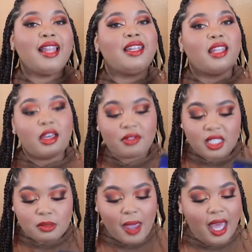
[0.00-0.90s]
Love
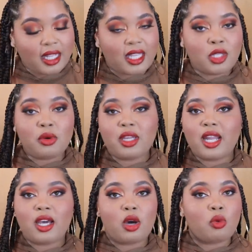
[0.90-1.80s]
this palette. You
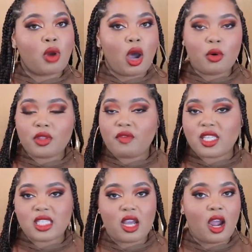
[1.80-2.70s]
cannot go wrong with
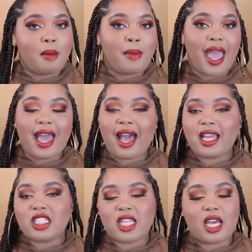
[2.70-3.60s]
Viseart matte
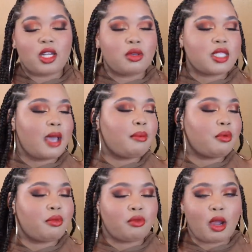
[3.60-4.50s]
eyeshadows. I
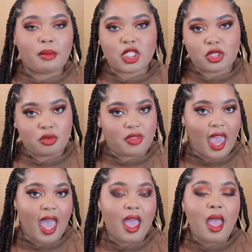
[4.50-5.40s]
promise you
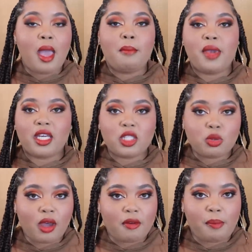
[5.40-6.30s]
that. Pick a
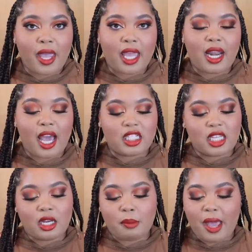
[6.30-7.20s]
12-pan
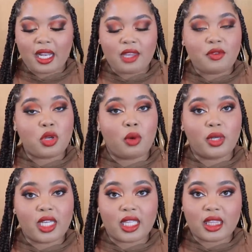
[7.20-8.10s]
eyeshadow palette if you don't
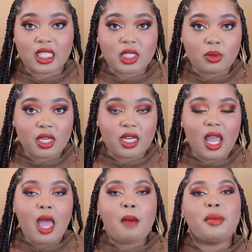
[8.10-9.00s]
want to get this one,
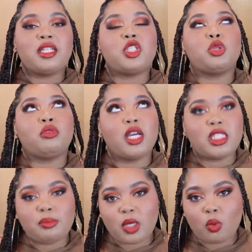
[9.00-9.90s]
but
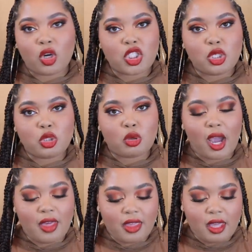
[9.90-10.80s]
trust me, once you
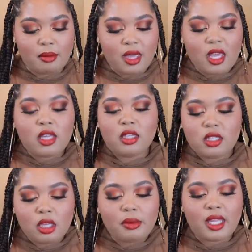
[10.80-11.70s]
try them,
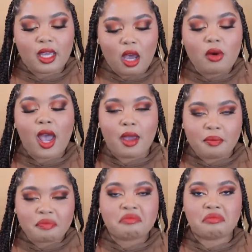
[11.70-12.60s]
you'll be like, okay,
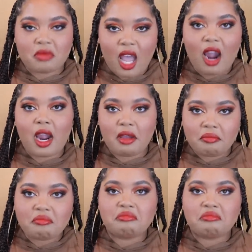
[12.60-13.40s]
all right,